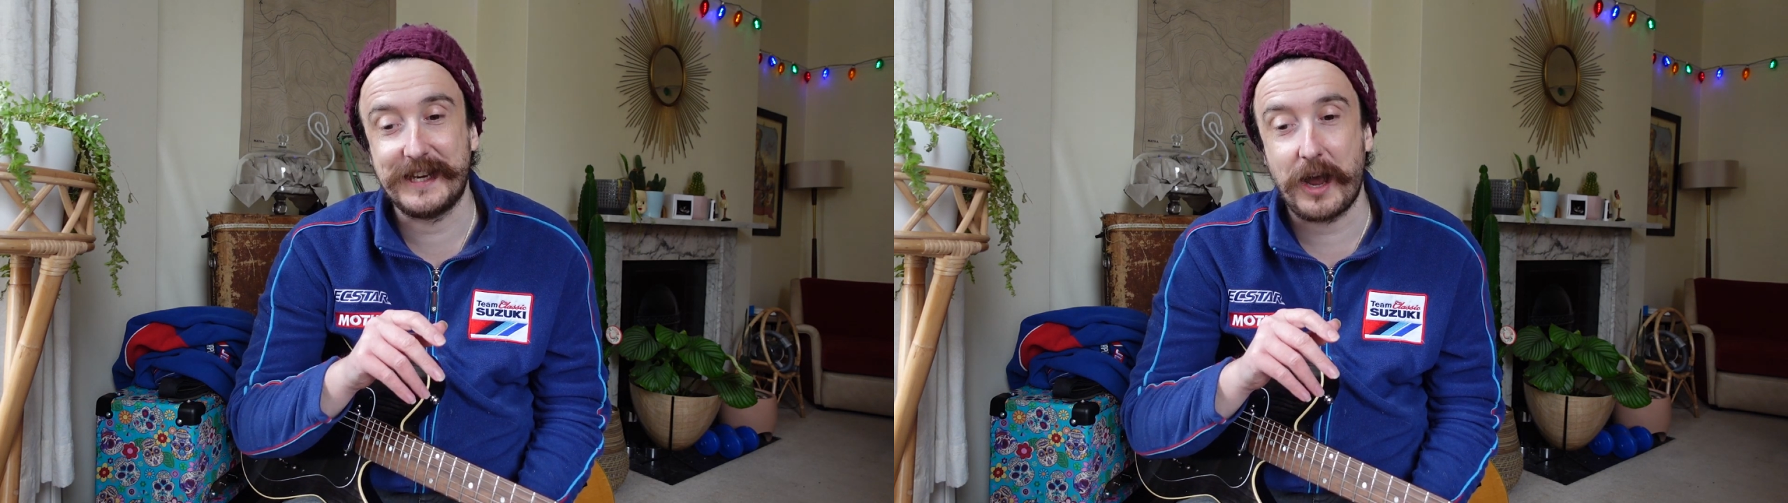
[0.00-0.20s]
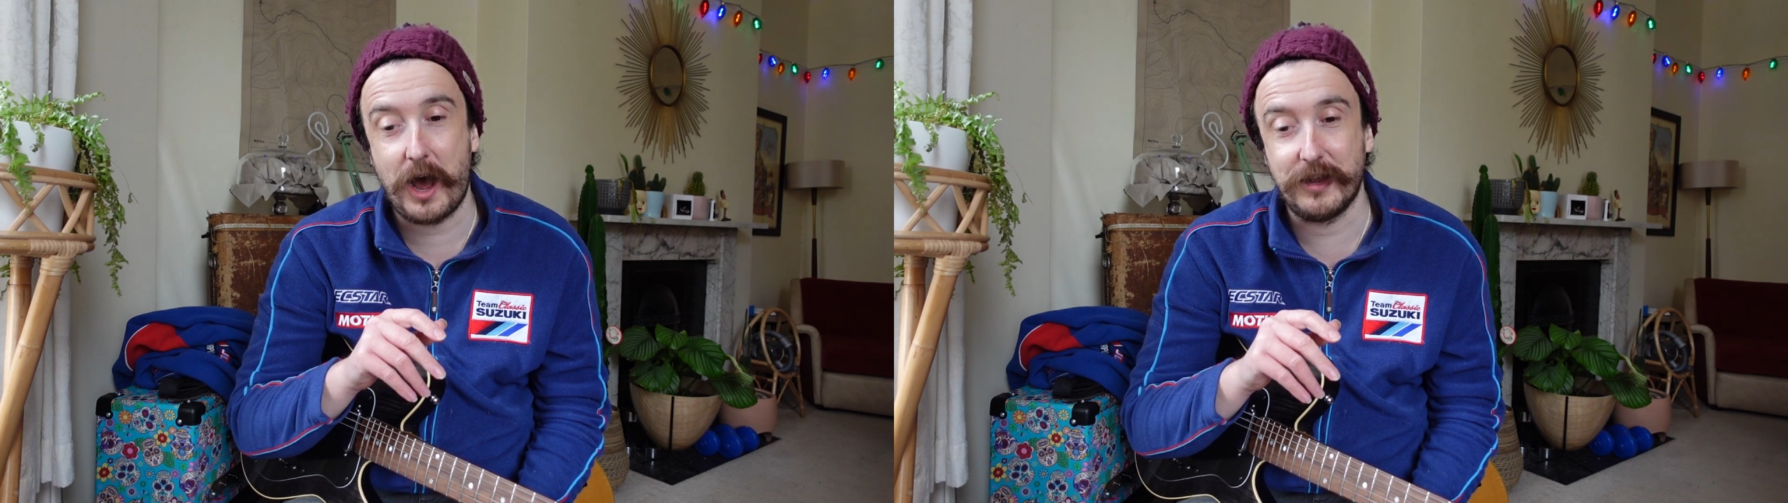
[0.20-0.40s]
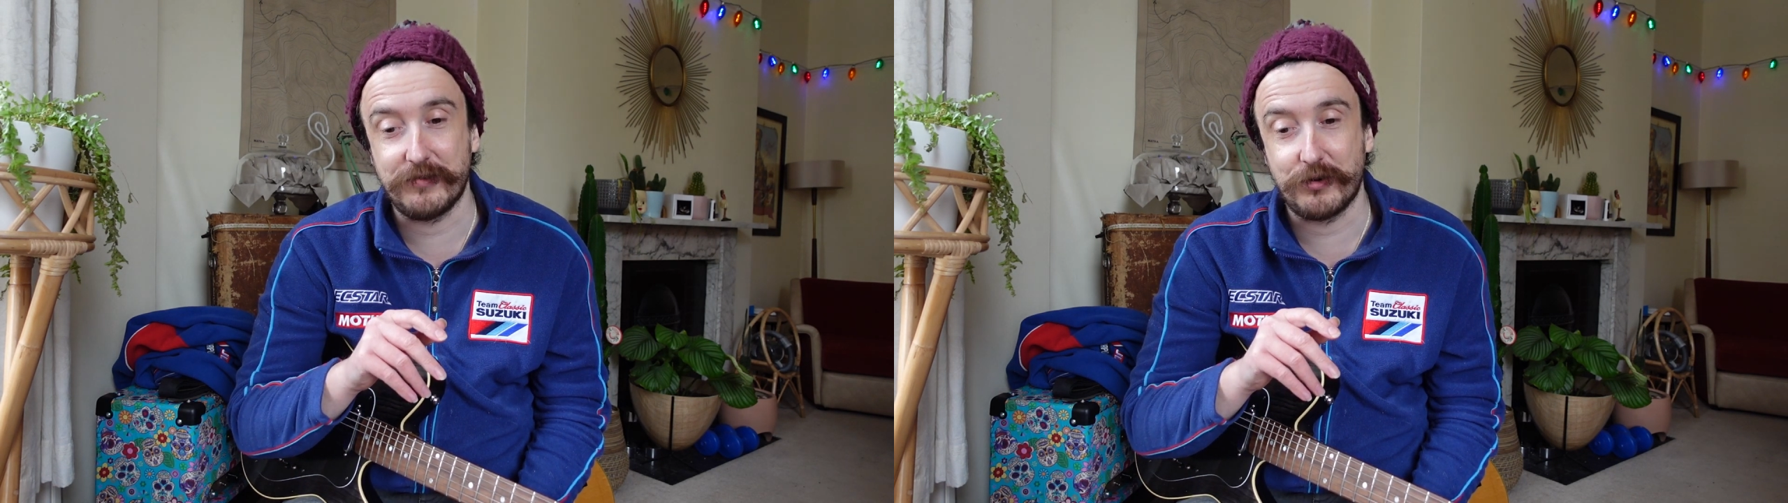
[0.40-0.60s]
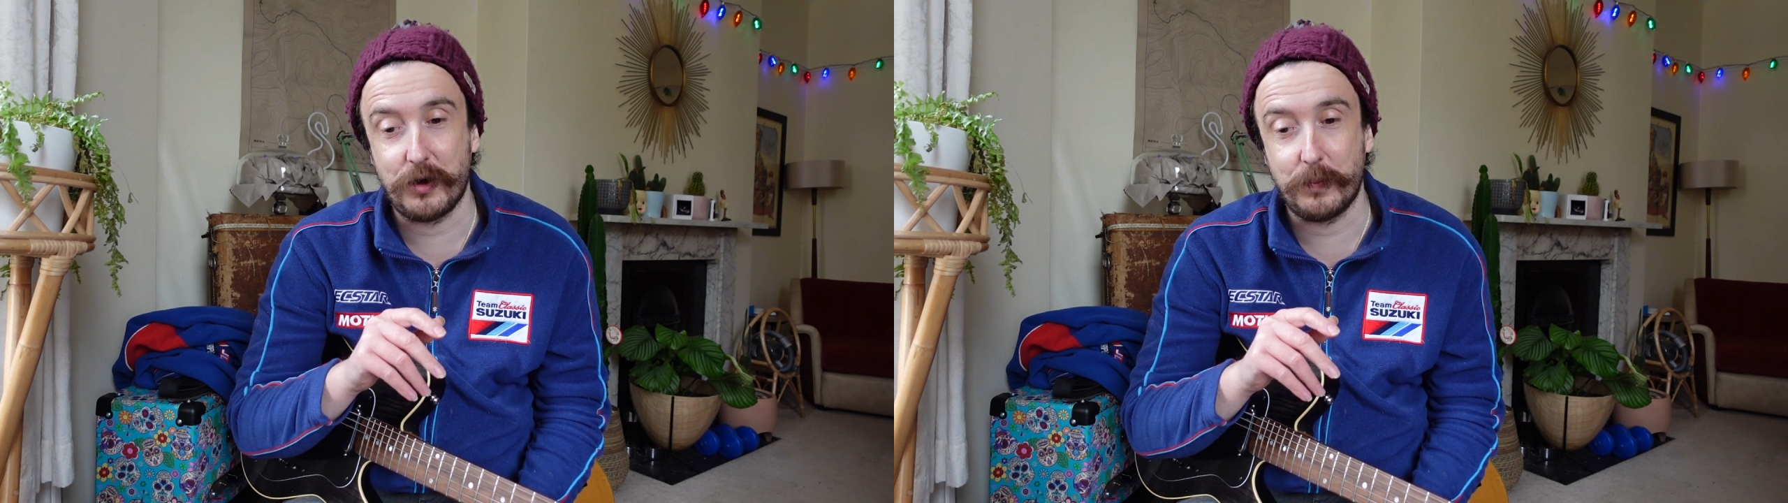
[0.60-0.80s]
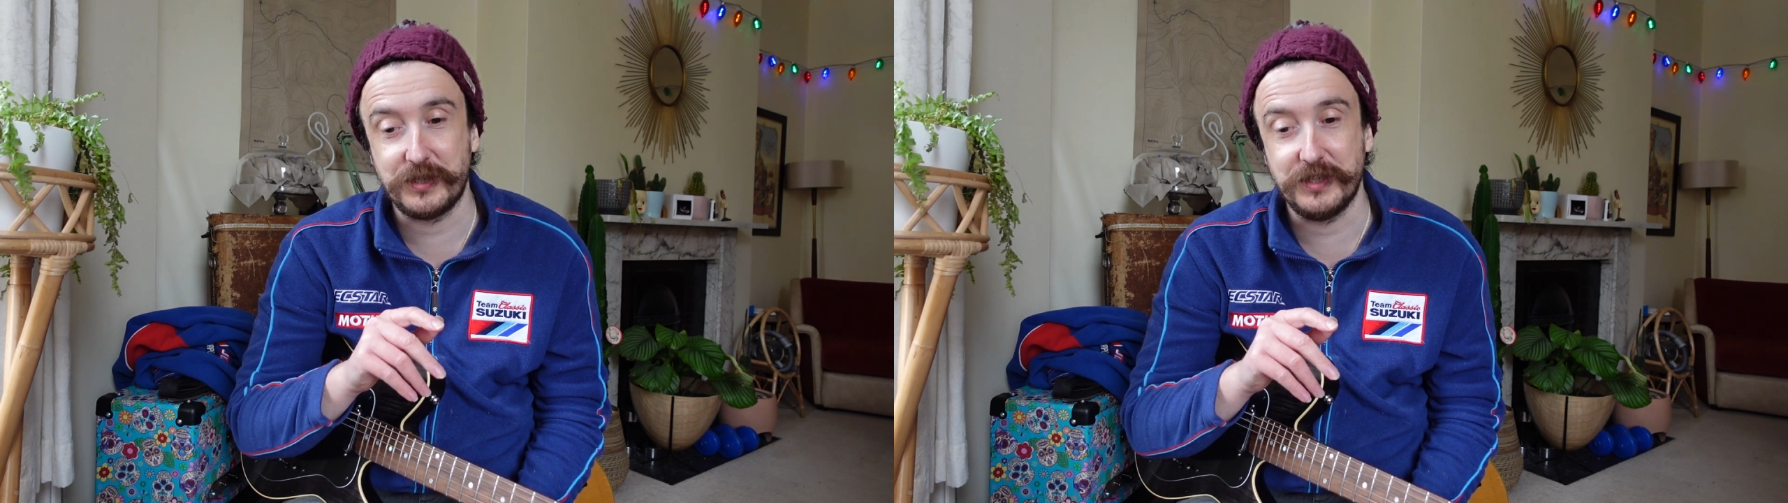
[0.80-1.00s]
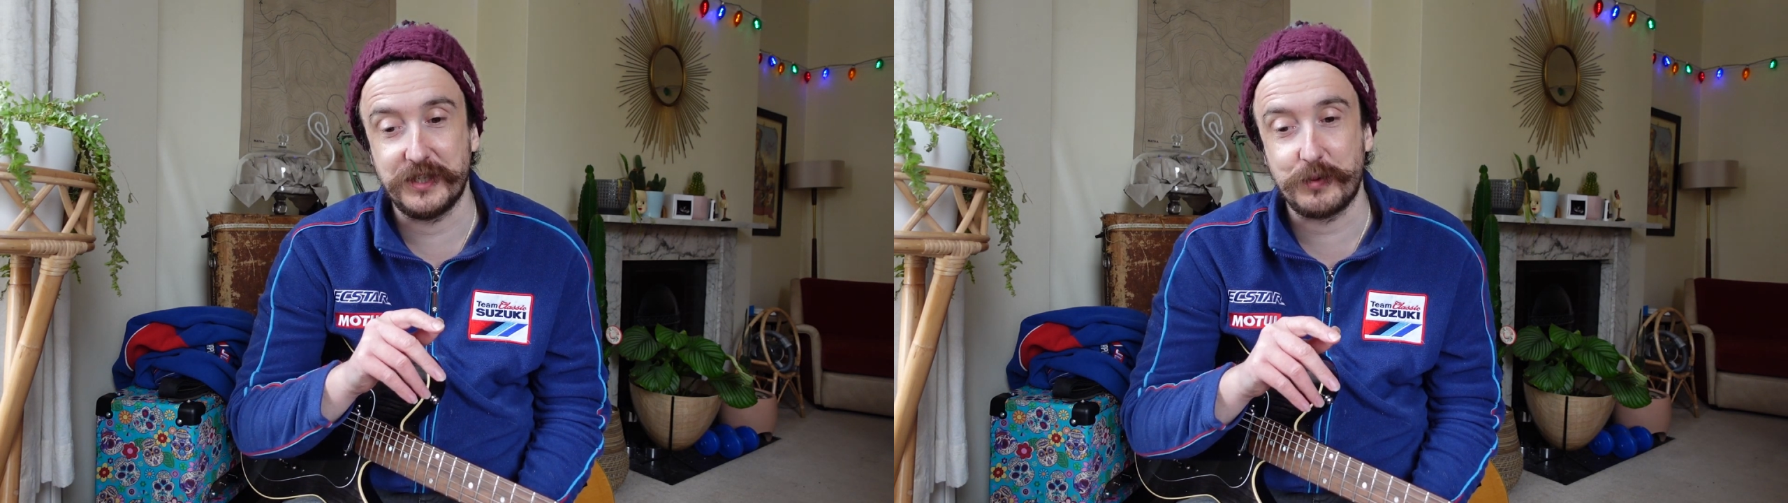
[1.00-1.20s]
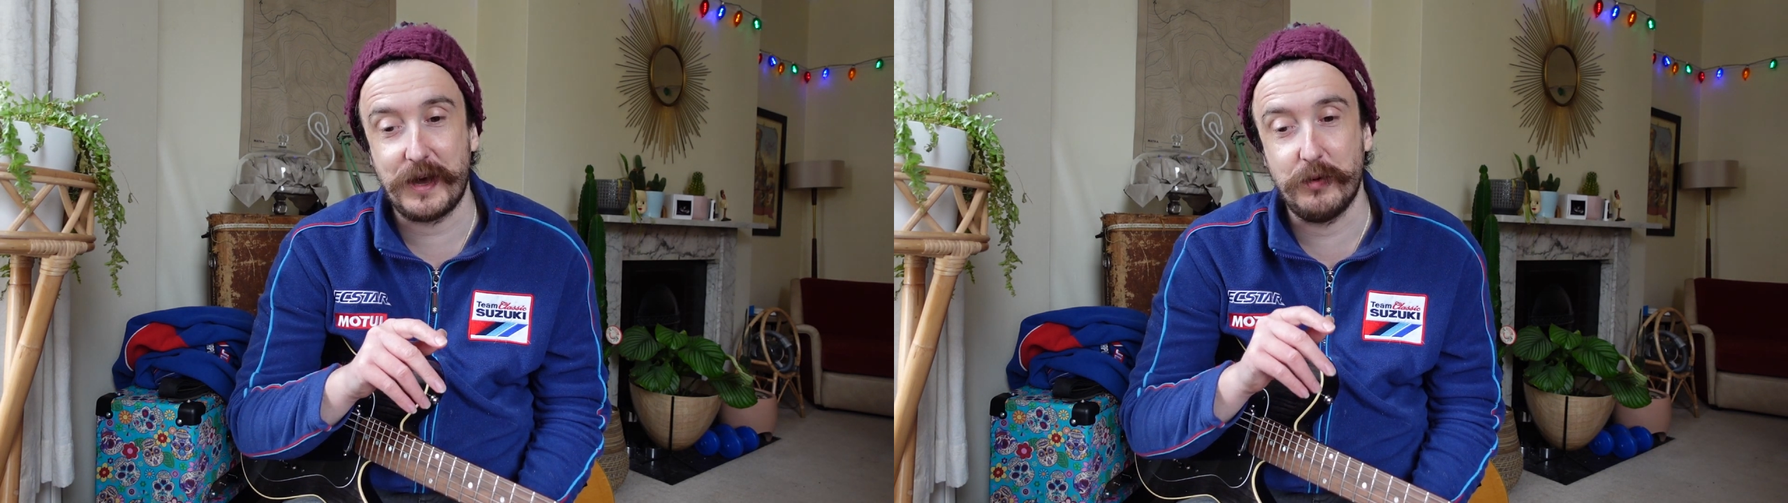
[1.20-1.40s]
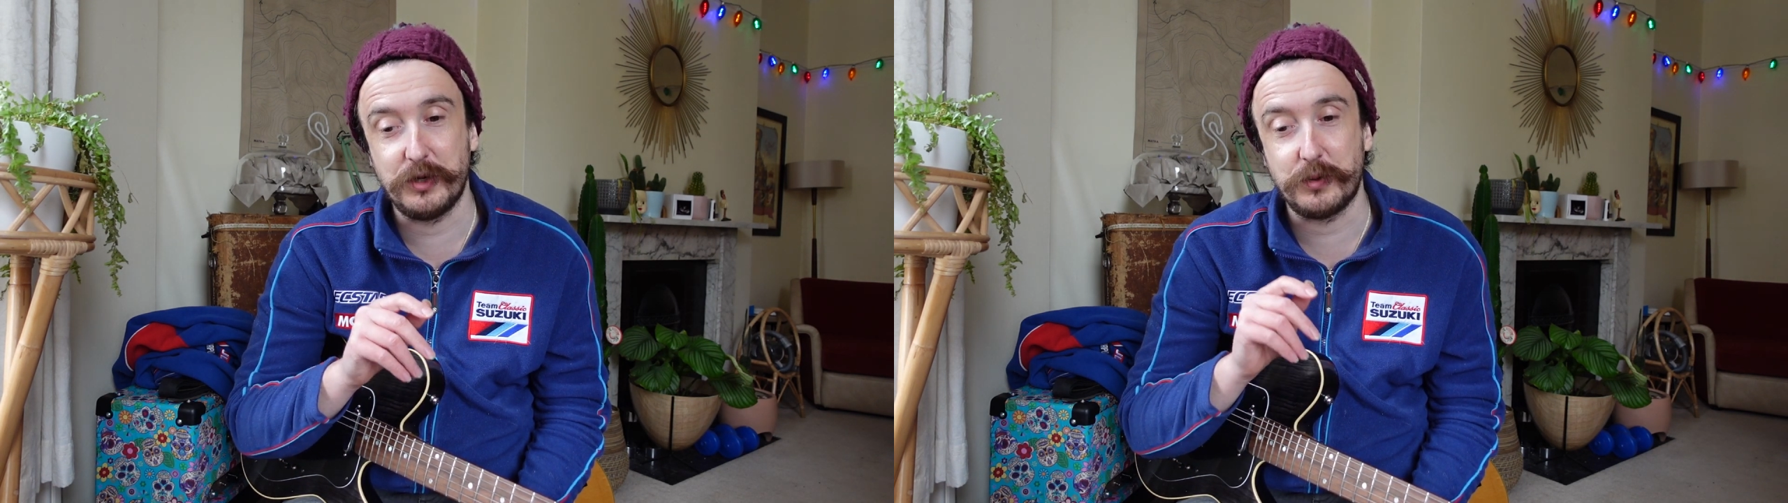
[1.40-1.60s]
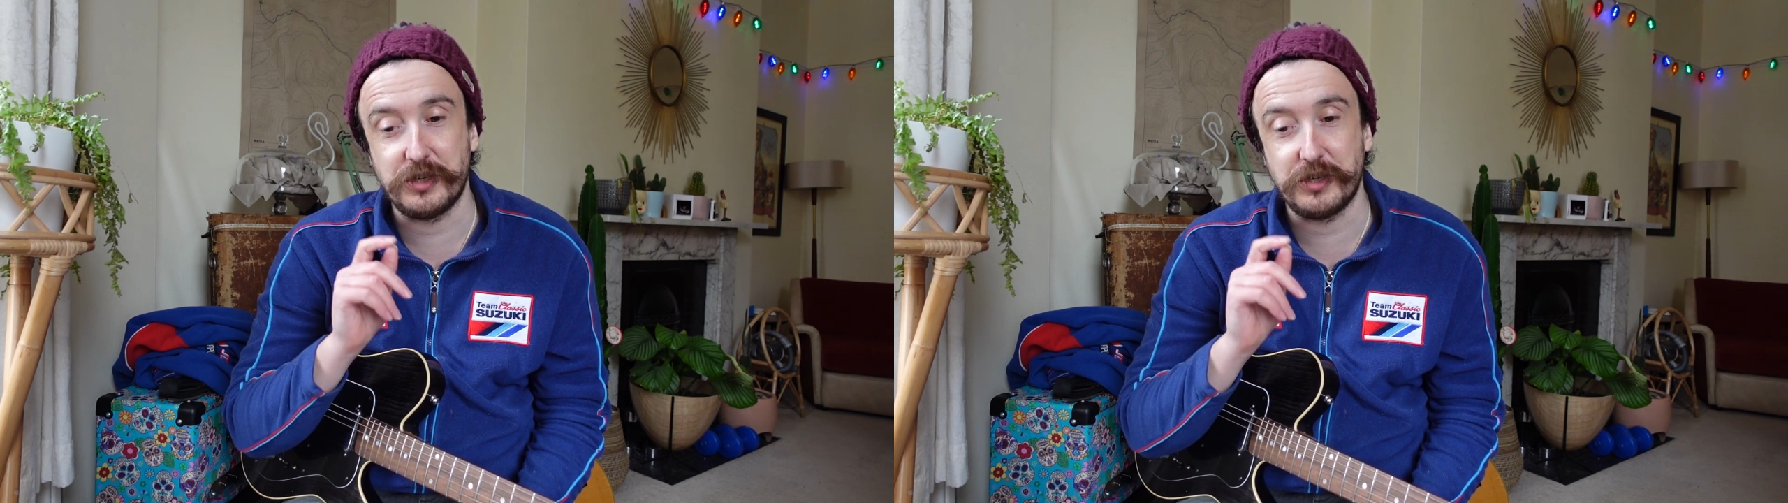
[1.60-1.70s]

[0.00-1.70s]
colour options as well, which were